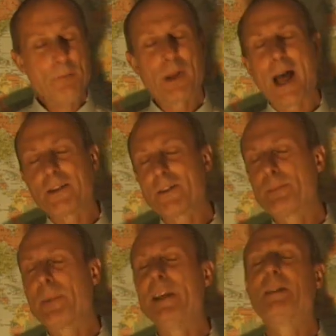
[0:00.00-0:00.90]
But I just
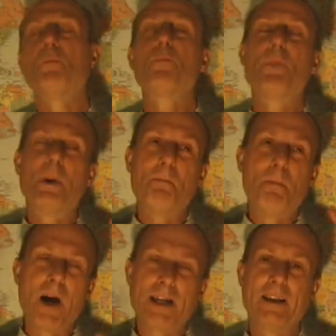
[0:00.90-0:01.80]
mean the
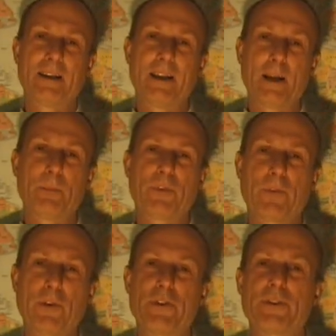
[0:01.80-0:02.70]
money thing comes
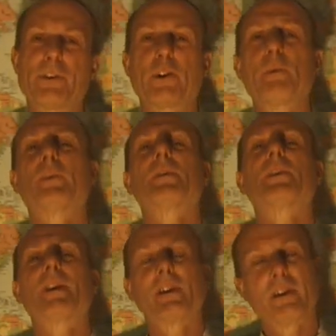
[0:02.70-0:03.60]
first in terms of
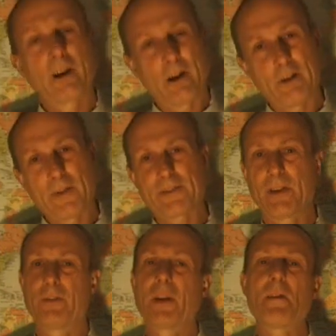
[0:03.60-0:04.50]
us taking care of
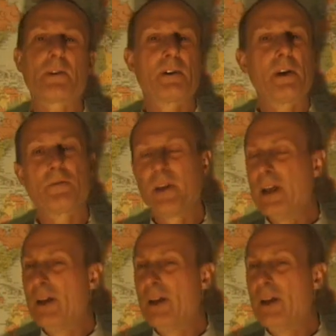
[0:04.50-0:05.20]
ourselves, having enough,